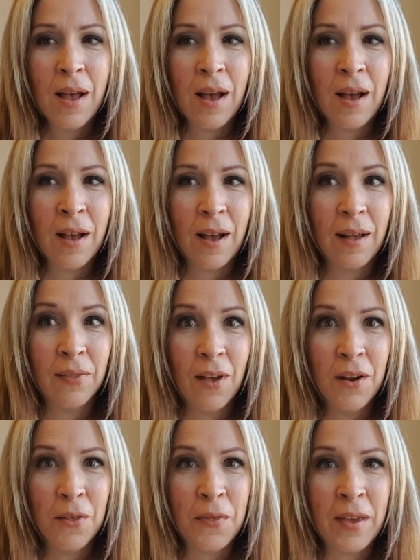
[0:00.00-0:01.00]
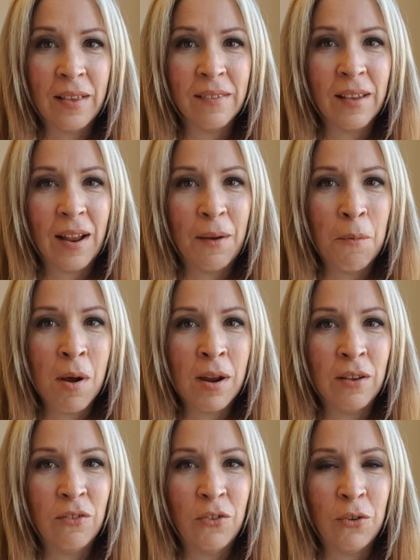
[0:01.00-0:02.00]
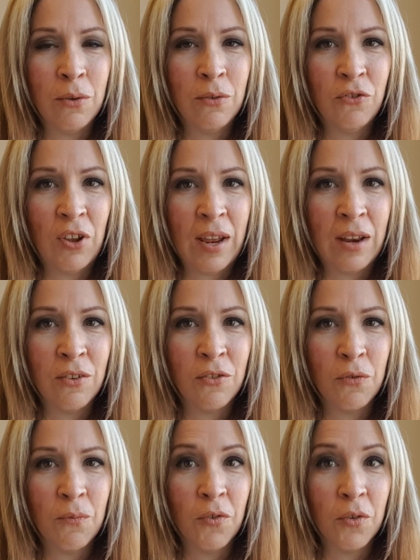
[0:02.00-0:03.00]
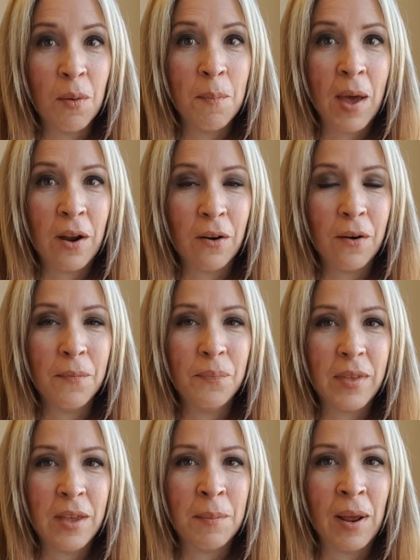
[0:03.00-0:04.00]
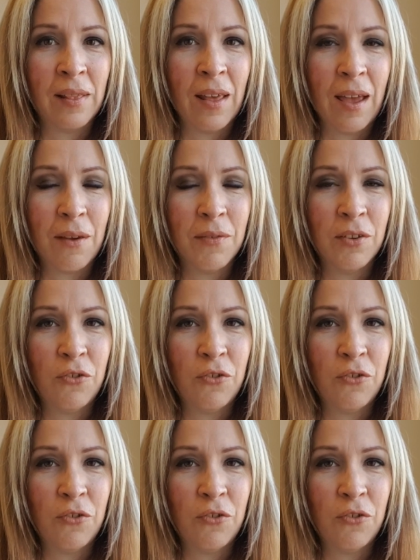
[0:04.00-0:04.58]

a lot of things that I wanted to change for the better in my life.